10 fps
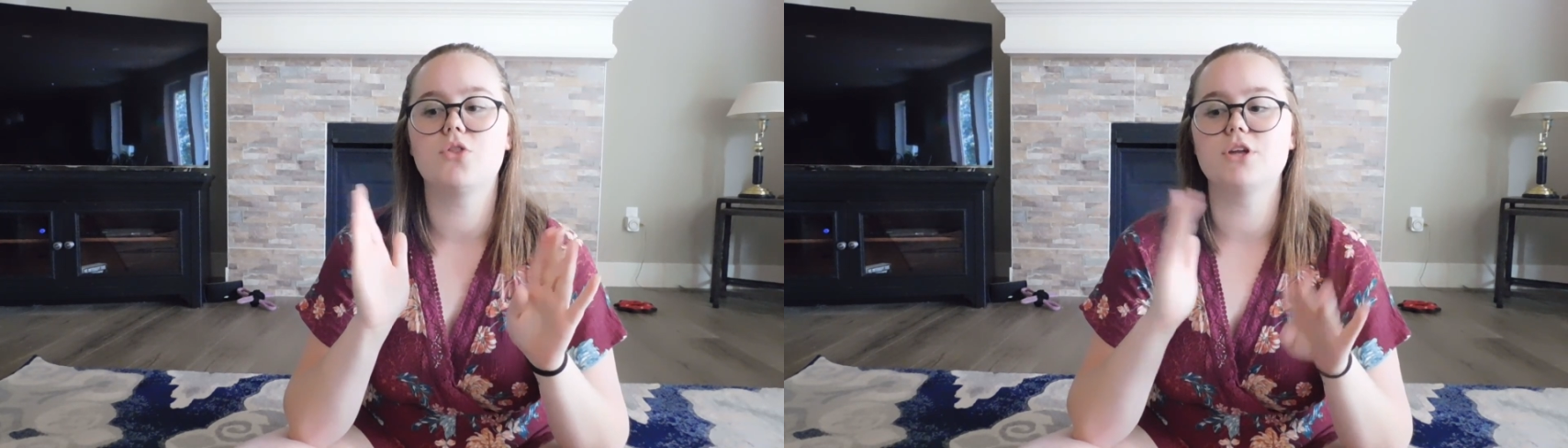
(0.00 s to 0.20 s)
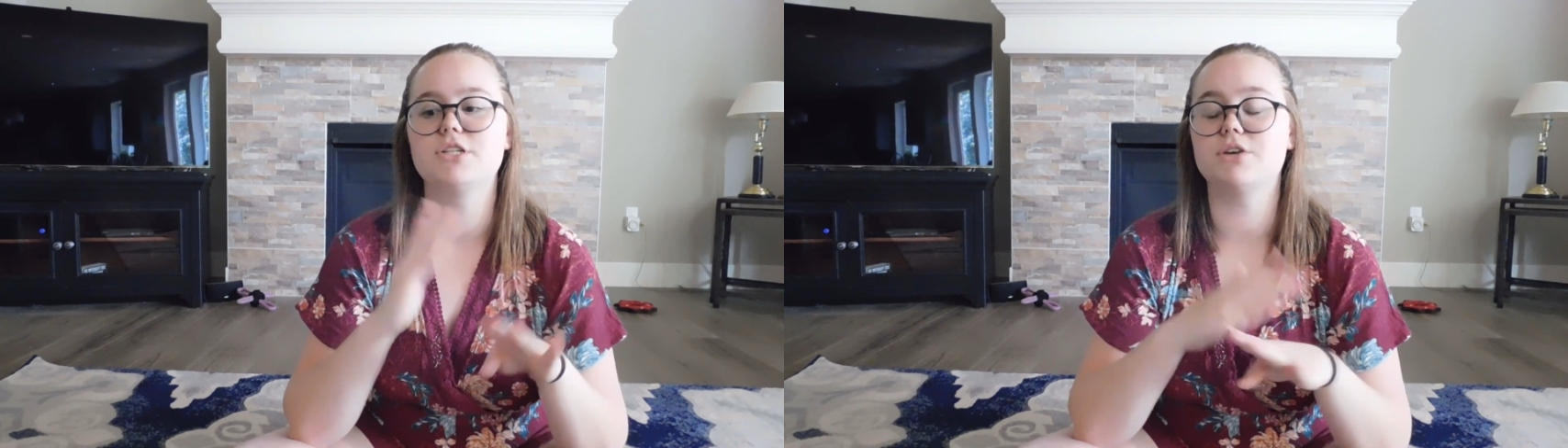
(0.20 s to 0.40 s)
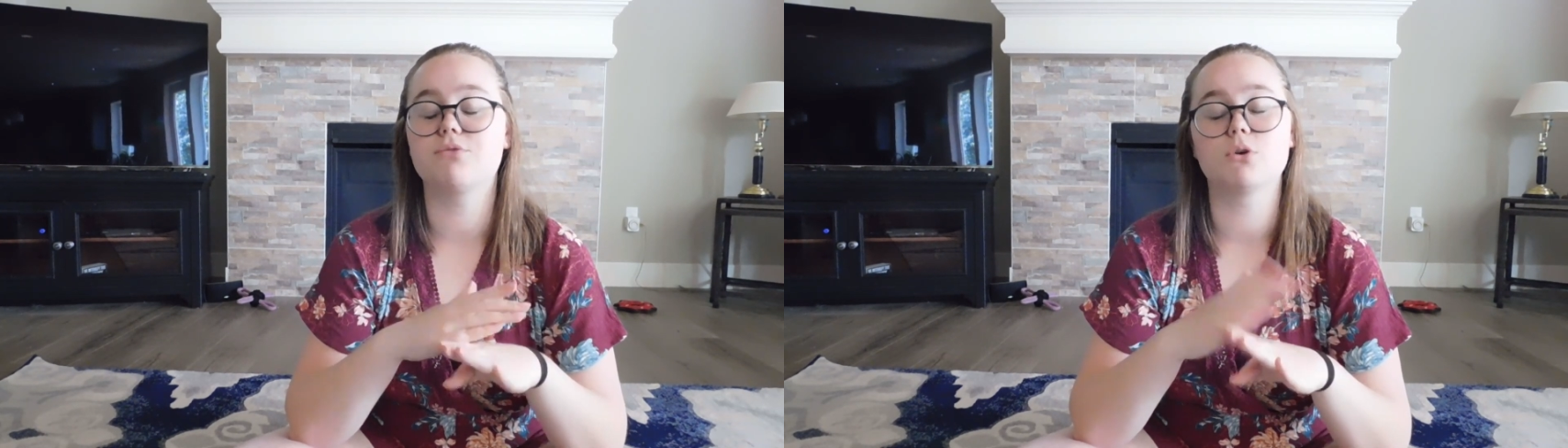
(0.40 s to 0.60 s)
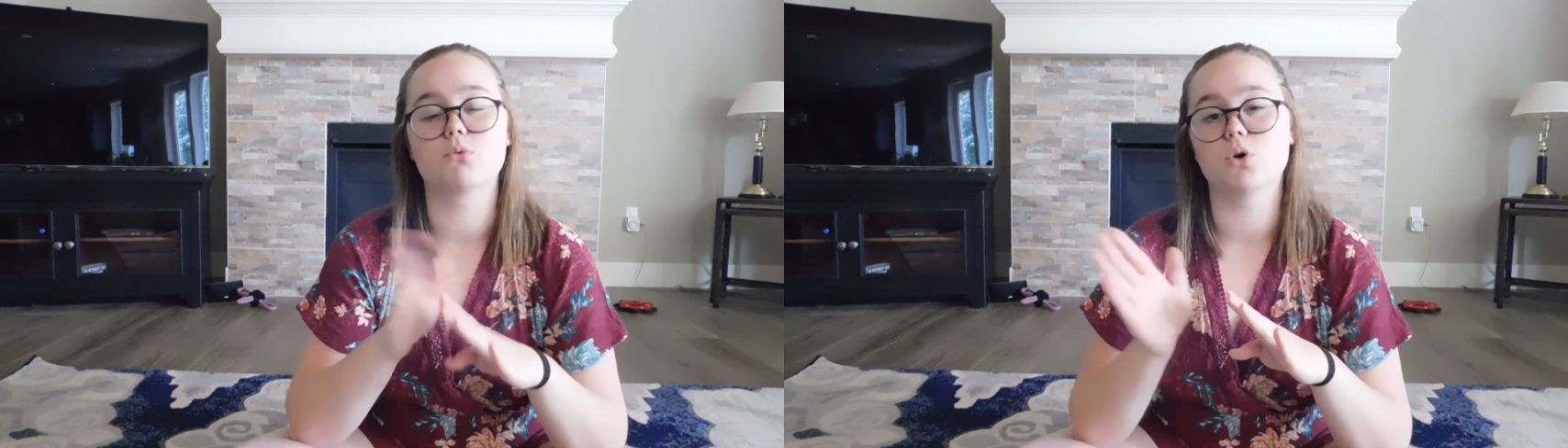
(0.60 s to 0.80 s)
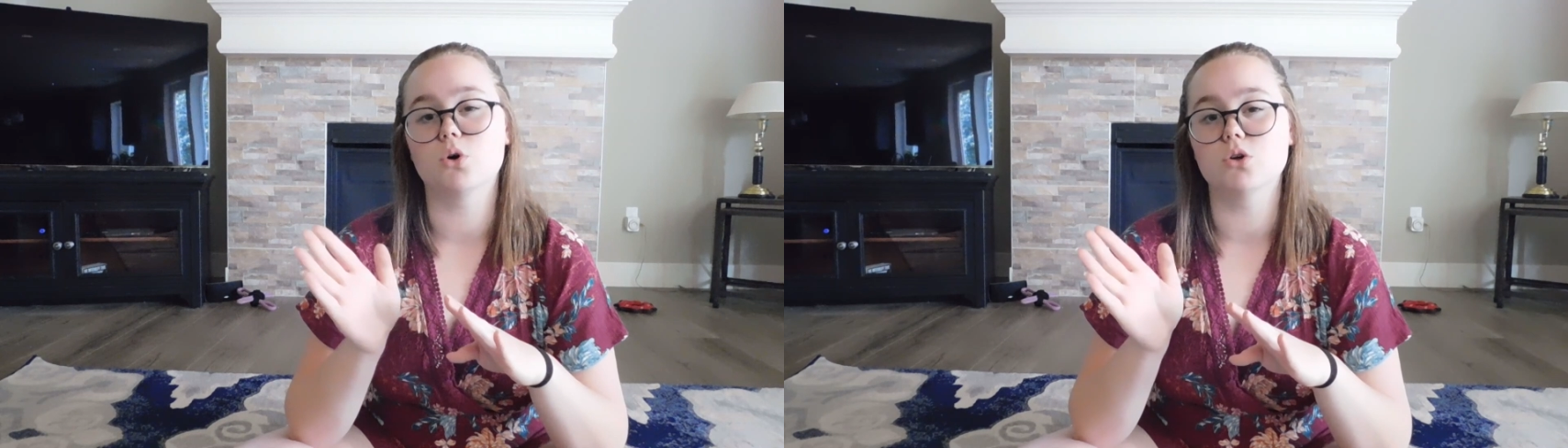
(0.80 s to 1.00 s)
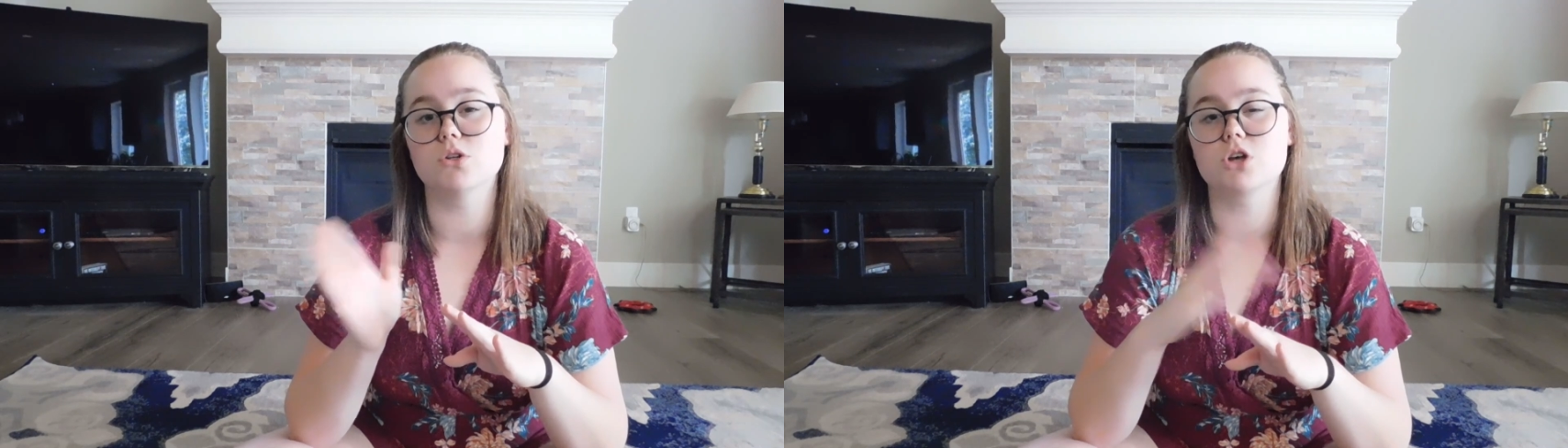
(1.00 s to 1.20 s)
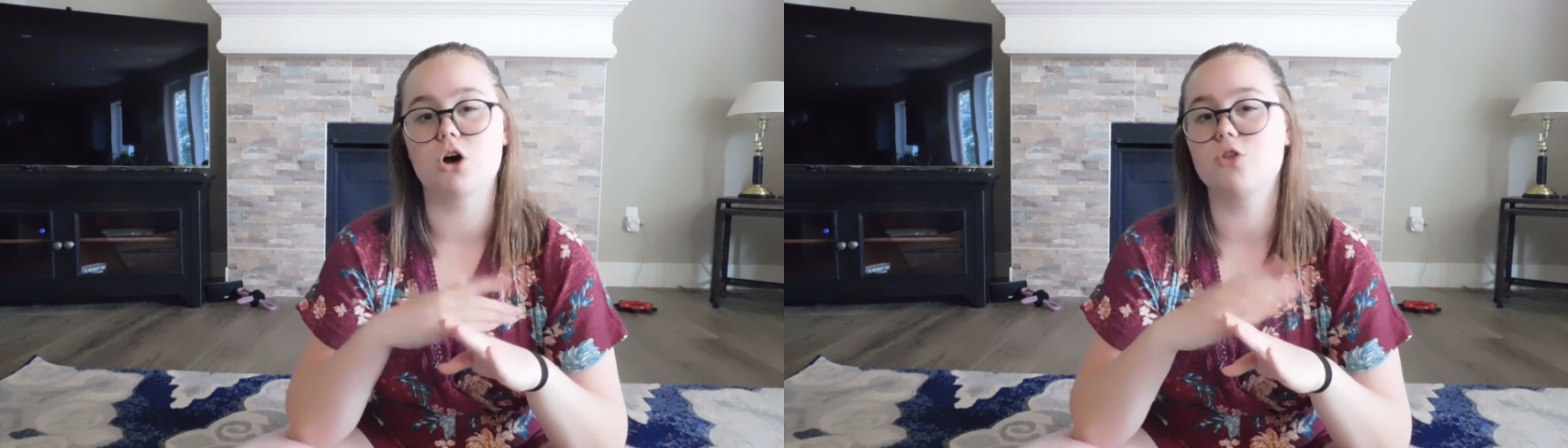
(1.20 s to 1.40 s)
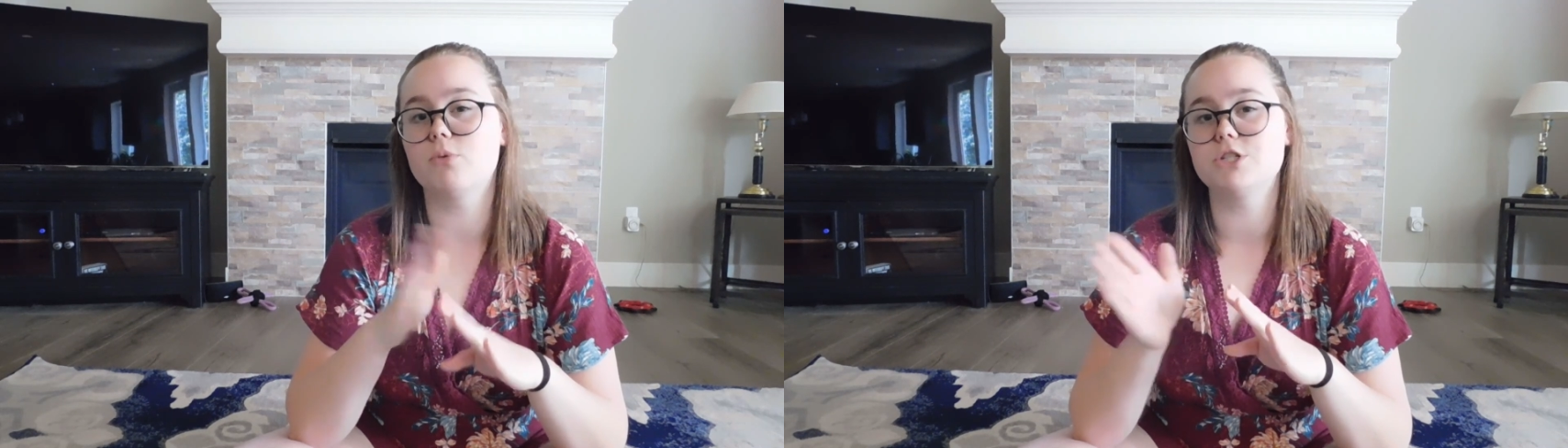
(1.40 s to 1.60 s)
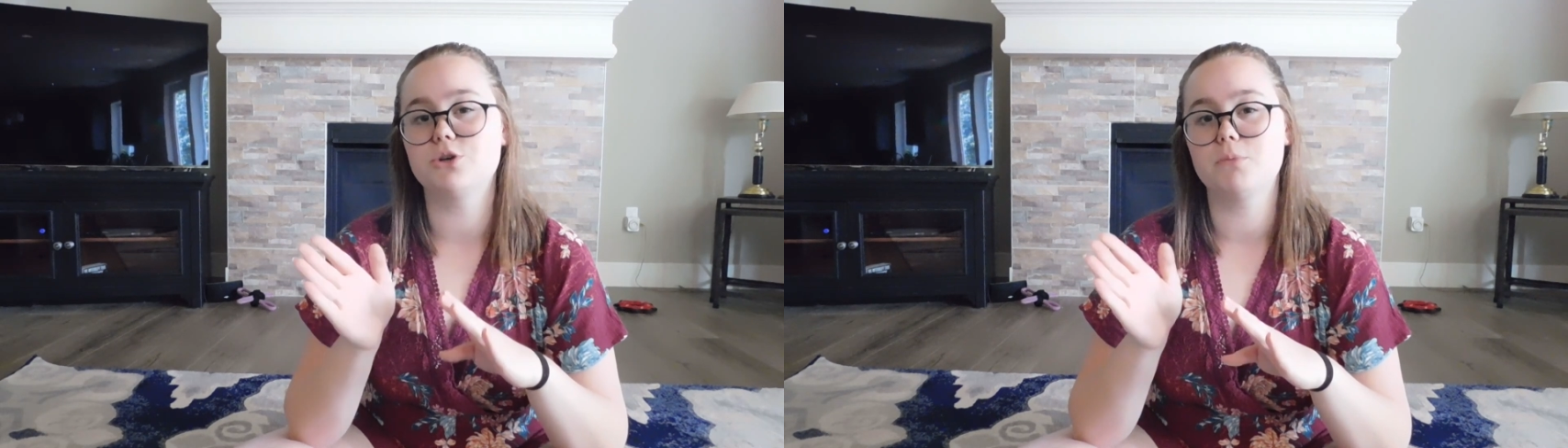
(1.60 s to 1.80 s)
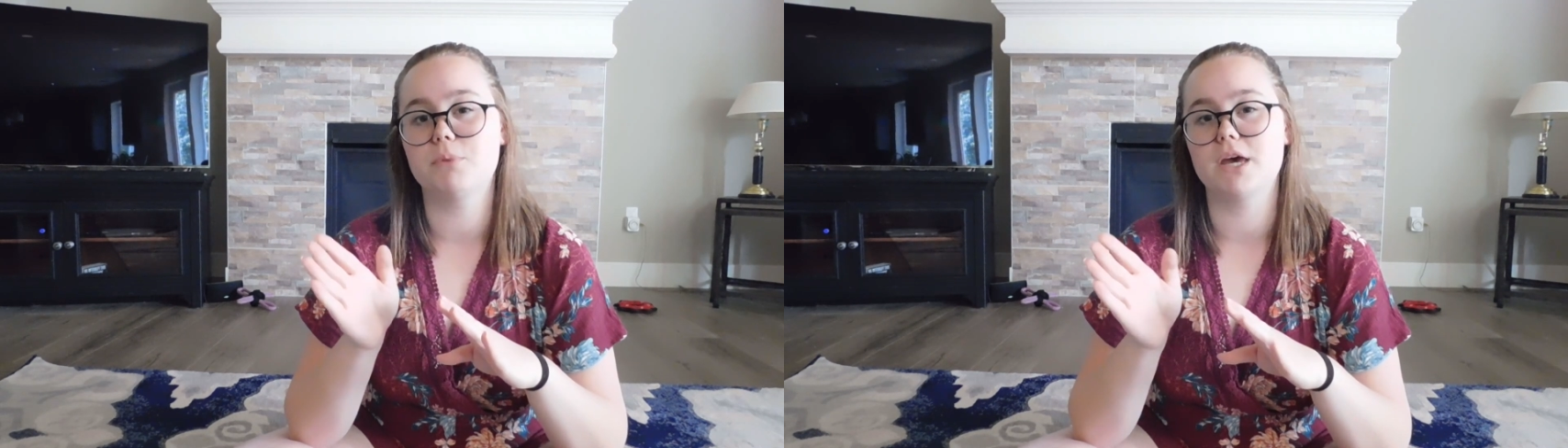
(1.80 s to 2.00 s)
the different roles, all the ones you
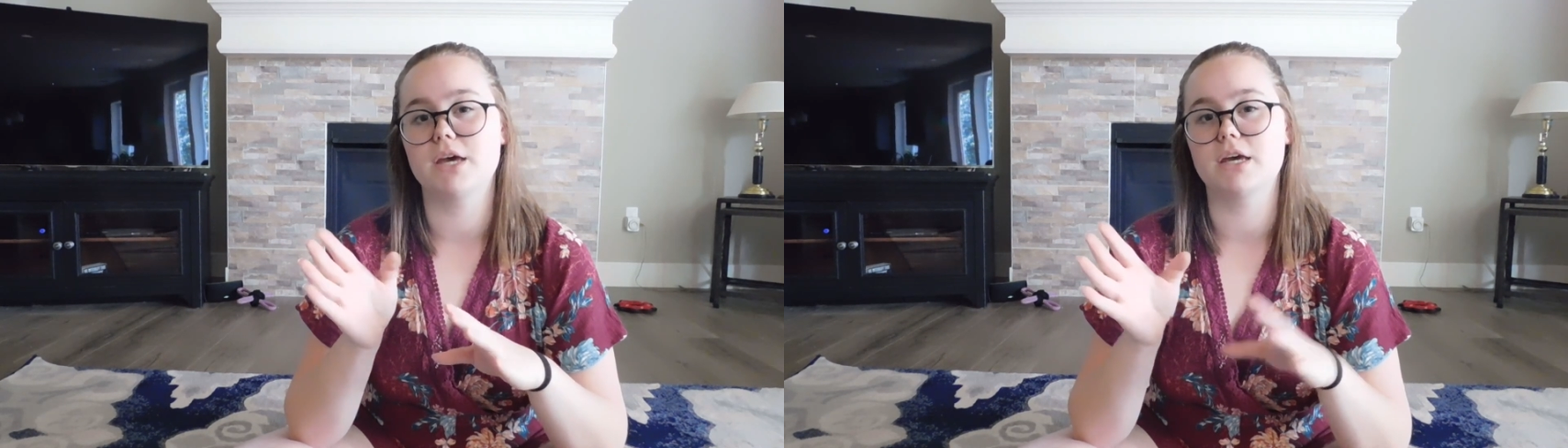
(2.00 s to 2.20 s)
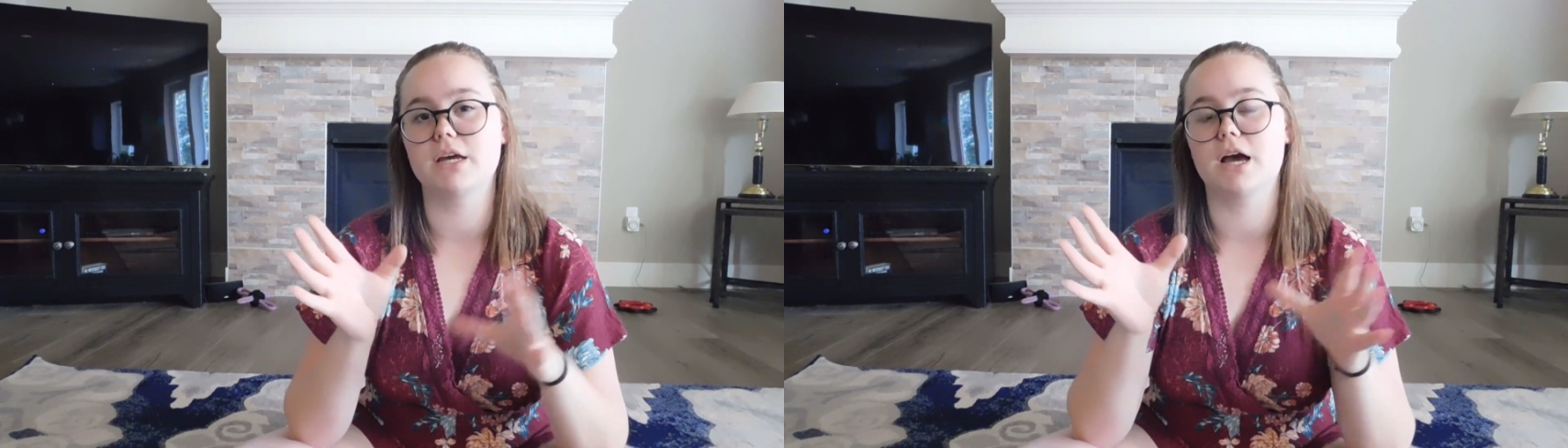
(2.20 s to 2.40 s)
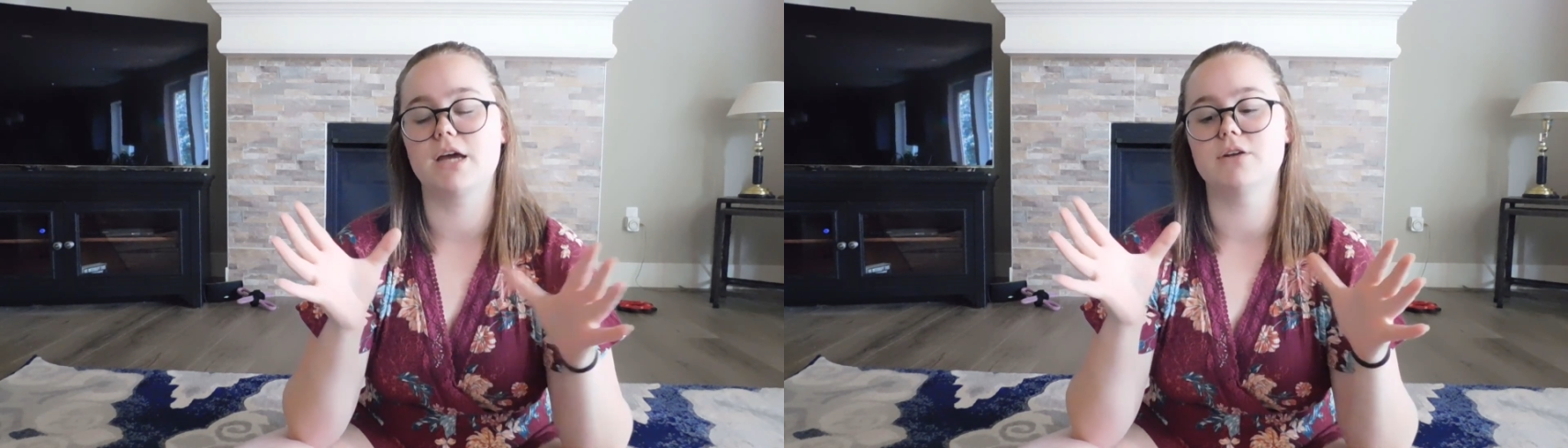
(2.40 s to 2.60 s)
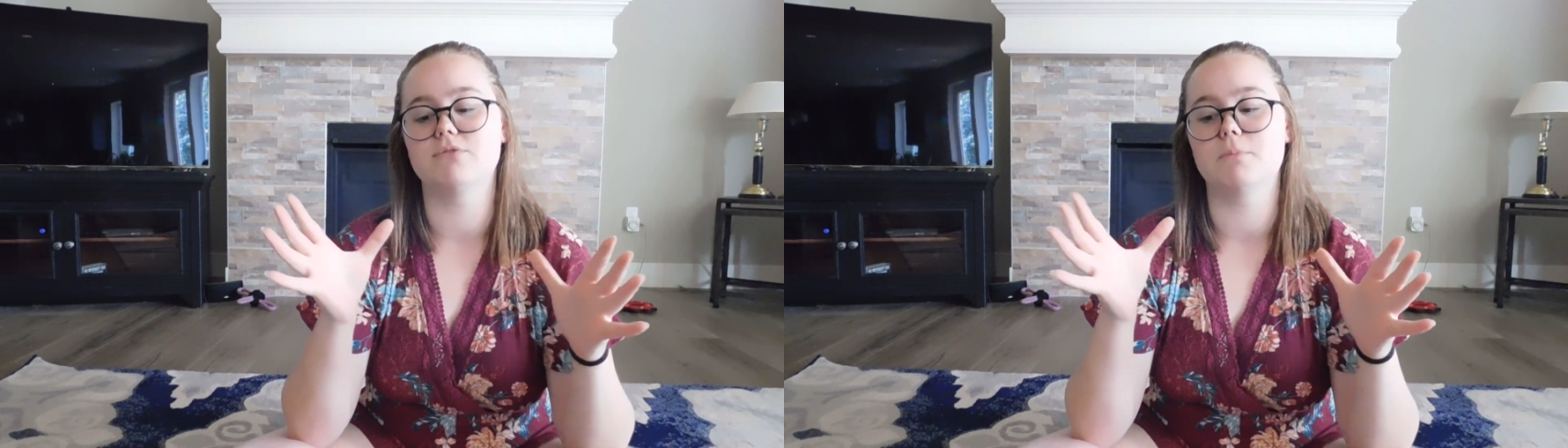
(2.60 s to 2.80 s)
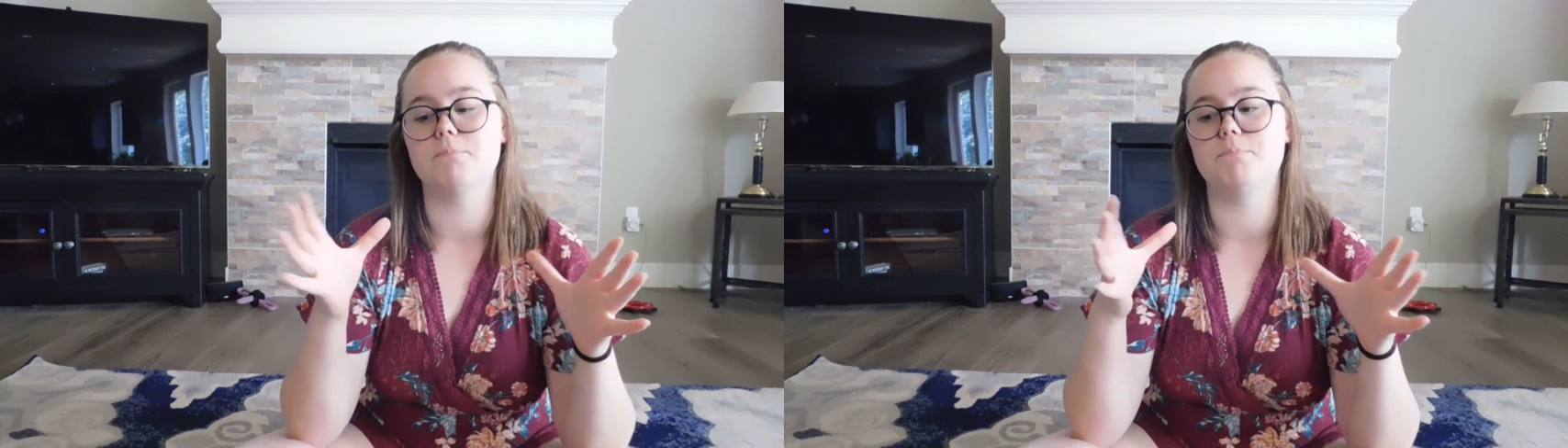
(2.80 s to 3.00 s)
can pick, and kind of the